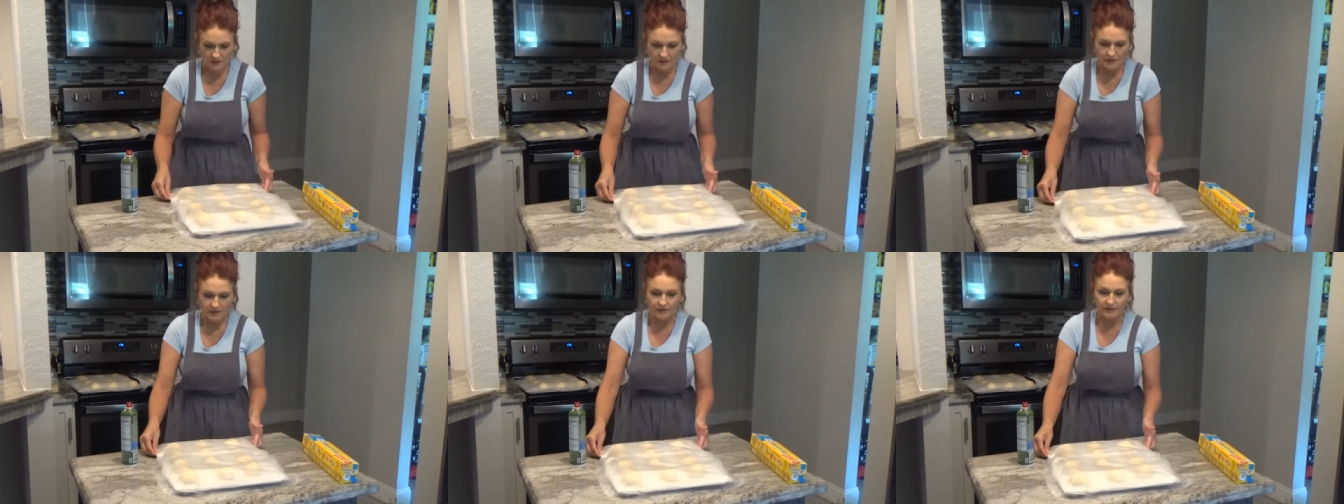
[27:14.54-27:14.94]

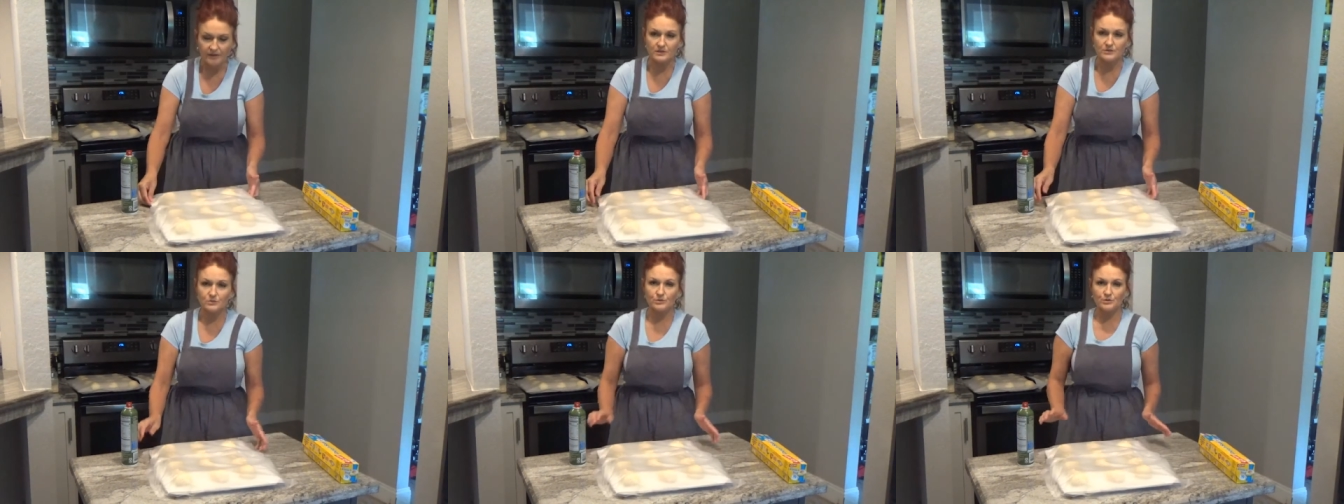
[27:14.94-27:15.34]
Now
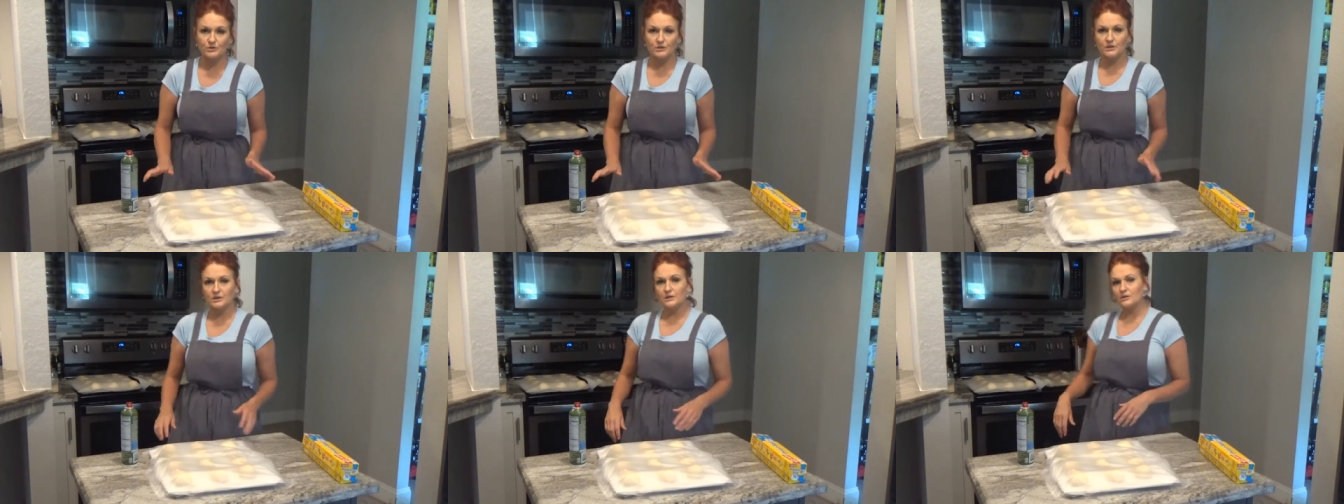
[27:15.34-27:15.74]
that's what you're
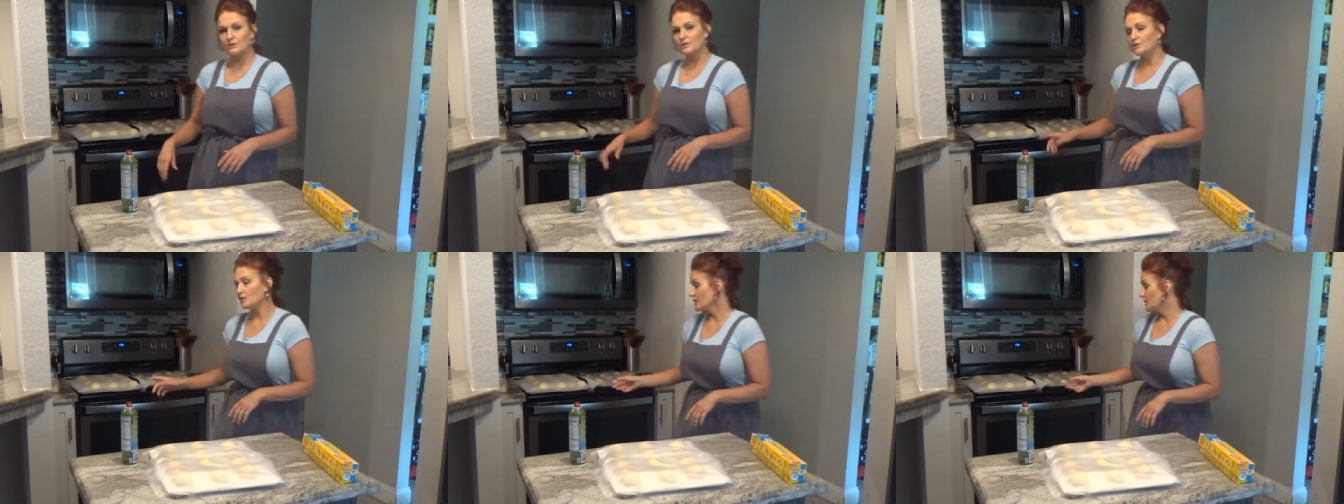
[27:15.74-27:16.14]
going to do.
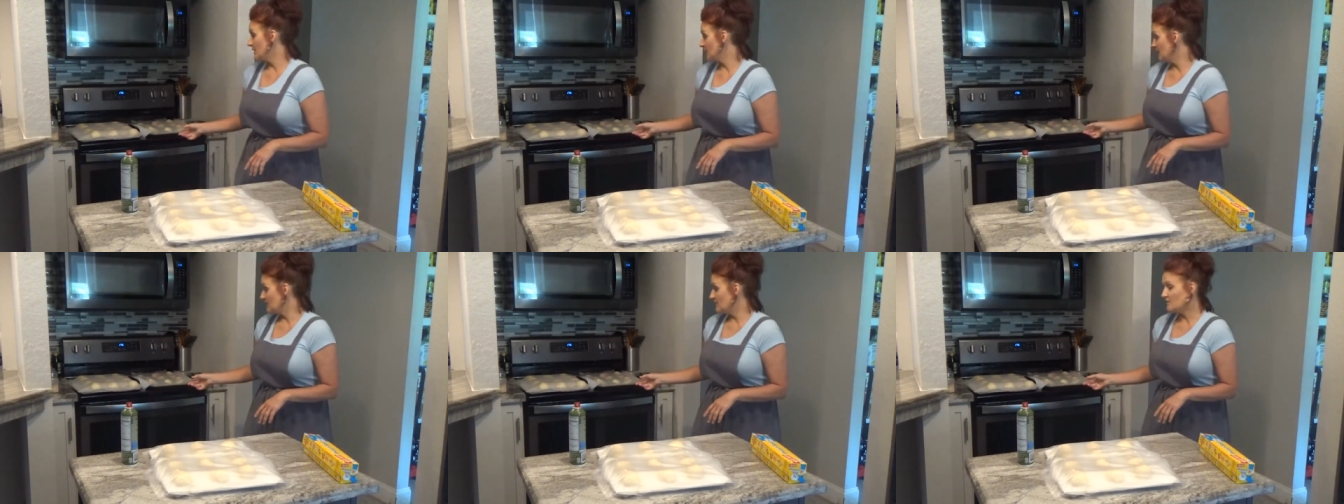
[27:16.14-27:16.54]
You're going to
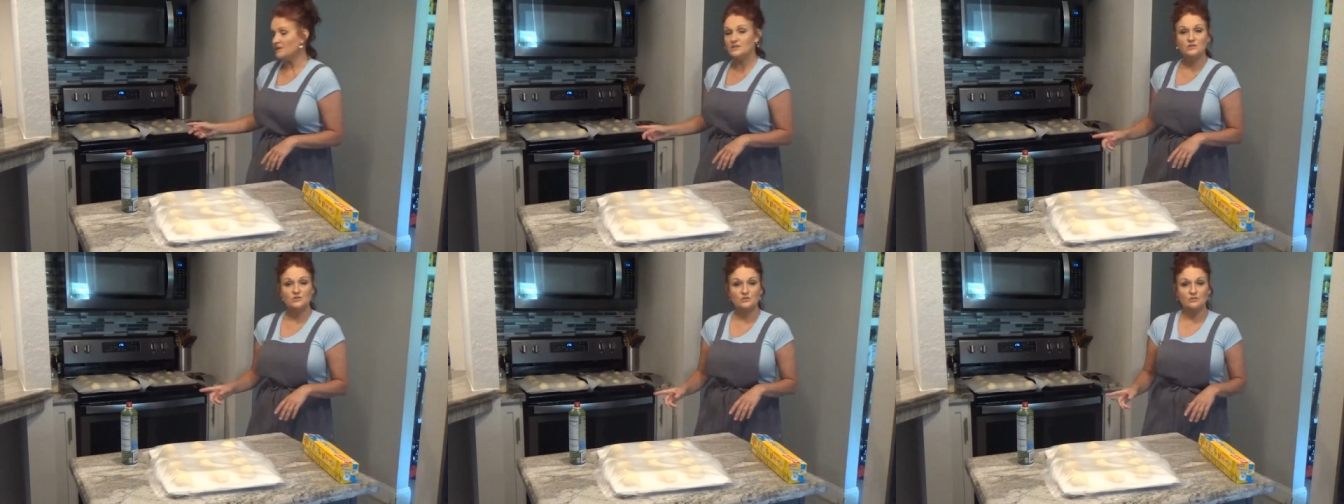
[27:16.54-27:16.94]
leave
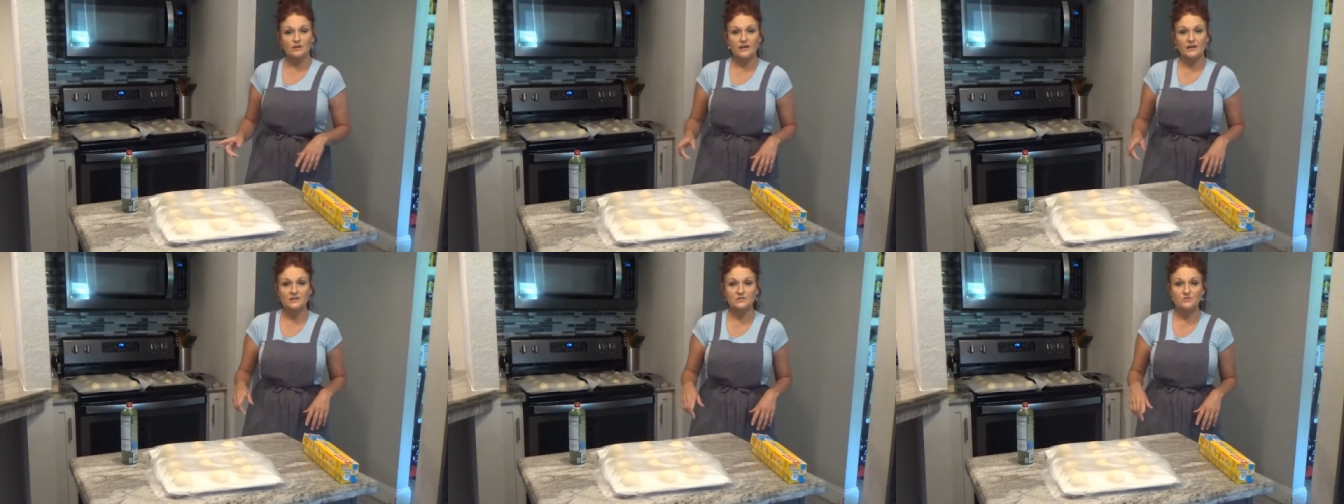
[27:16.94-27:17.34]
these to
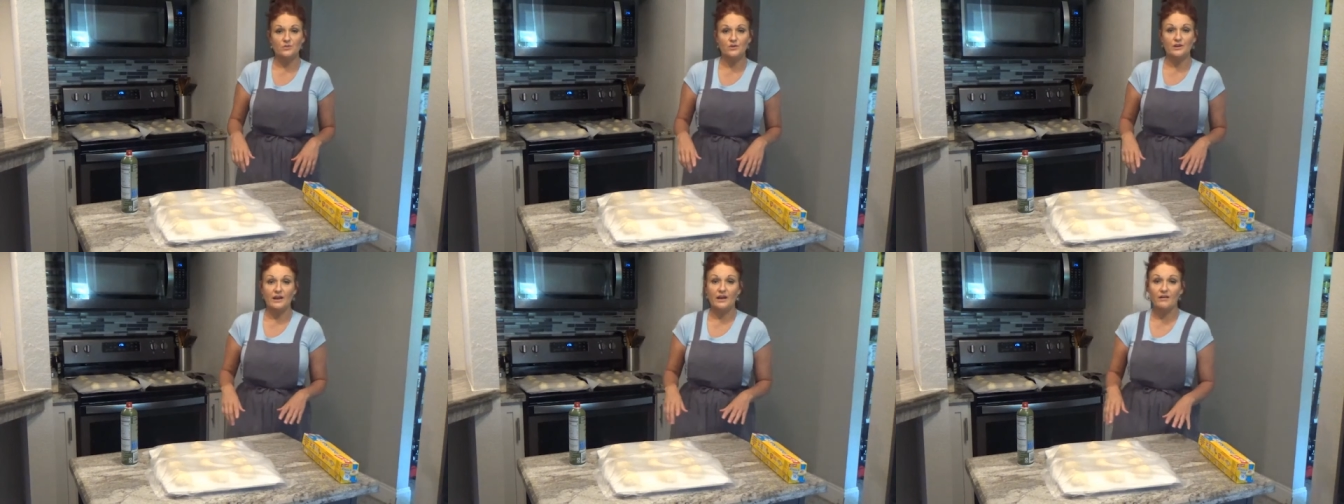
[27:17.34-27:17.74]
rise for
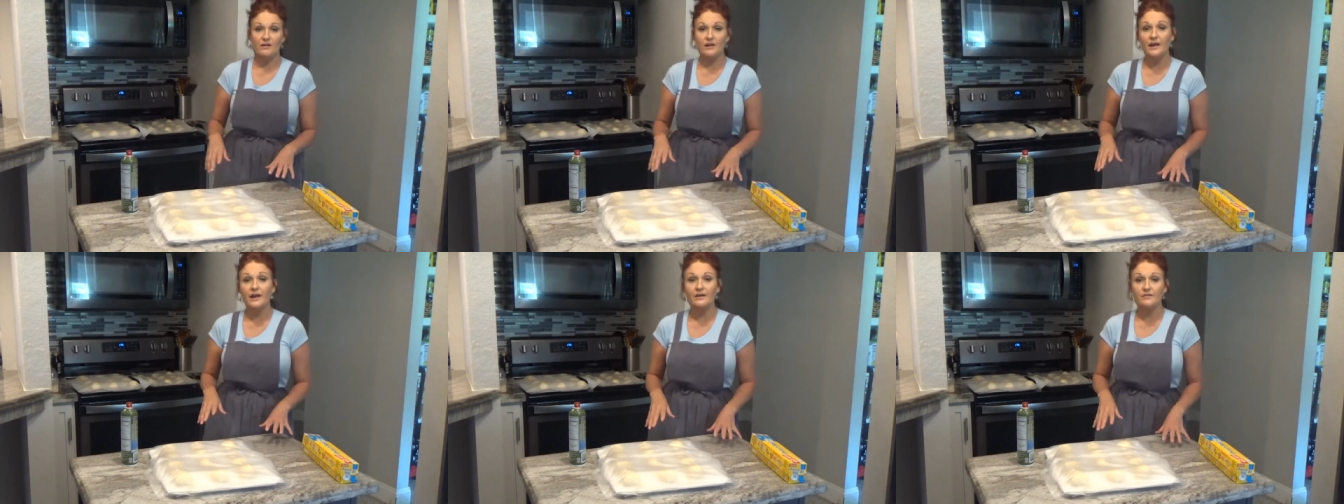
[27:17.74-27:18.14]
an hour and a
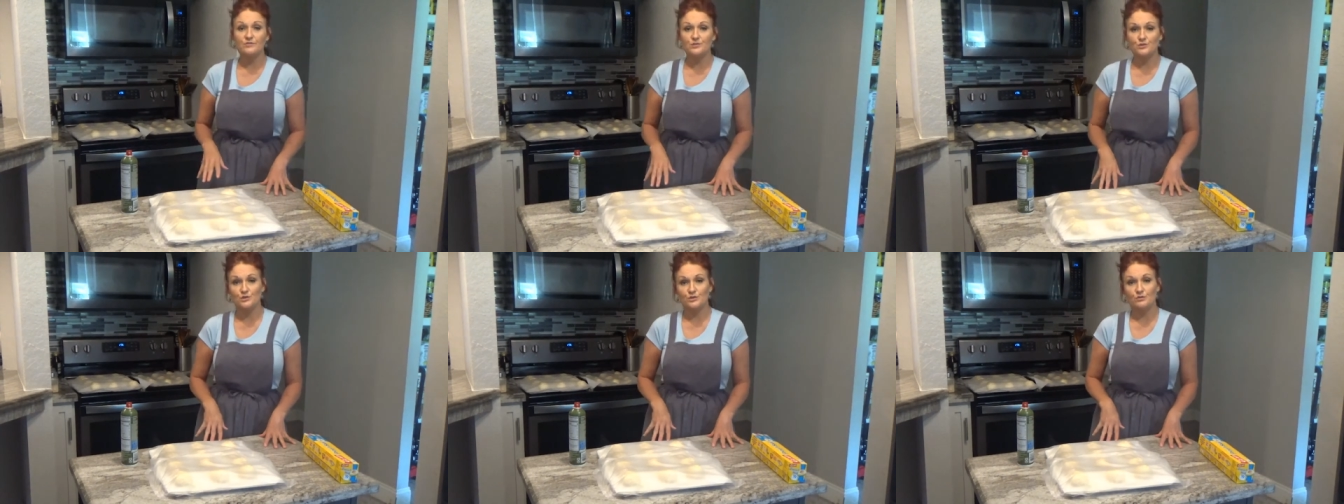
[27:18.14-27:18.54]
half to
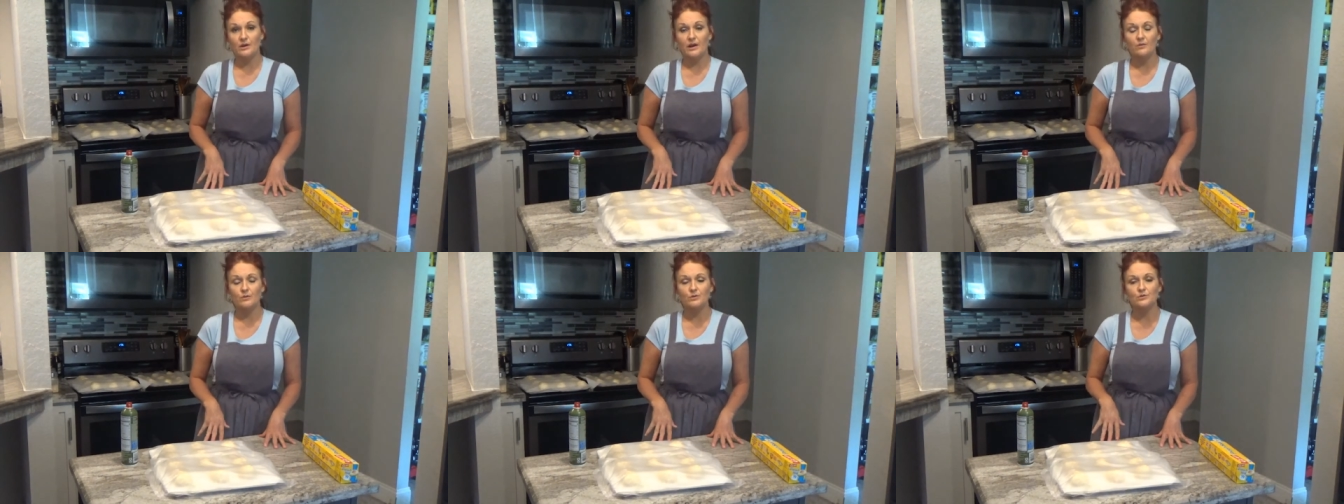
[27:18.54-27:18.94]
2
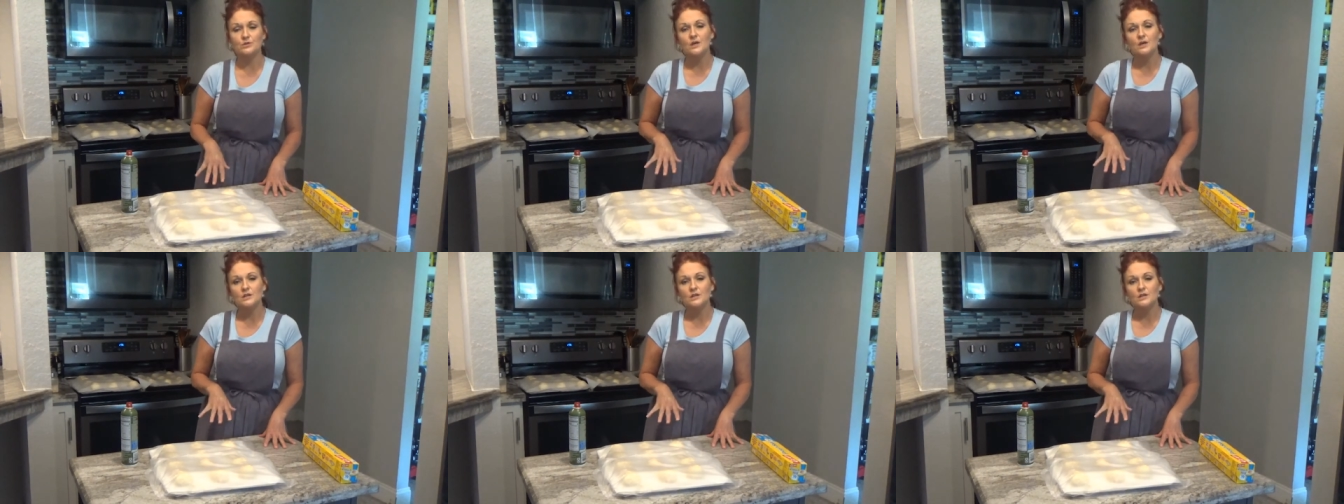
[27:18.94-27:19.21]
hours.